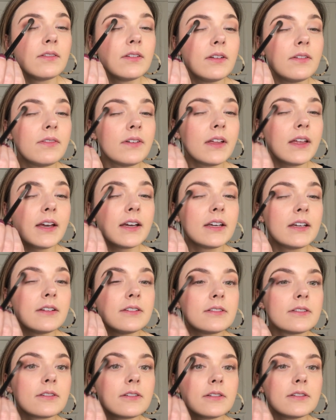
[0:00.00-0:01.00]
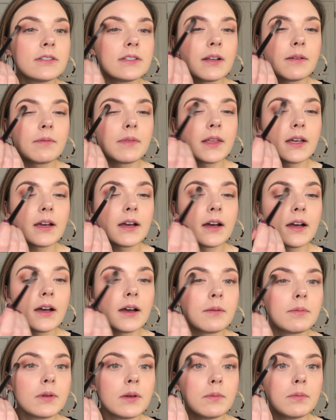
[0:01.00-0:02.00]
you feel like you screwed something
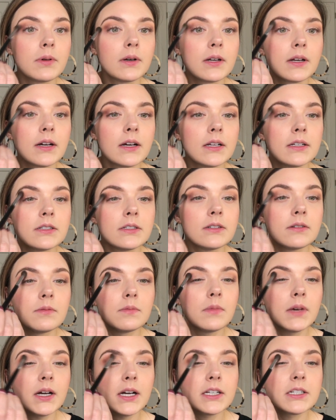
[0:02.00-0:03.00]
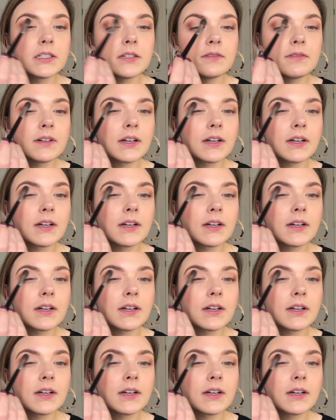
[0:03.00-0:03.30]
up, you put on too much of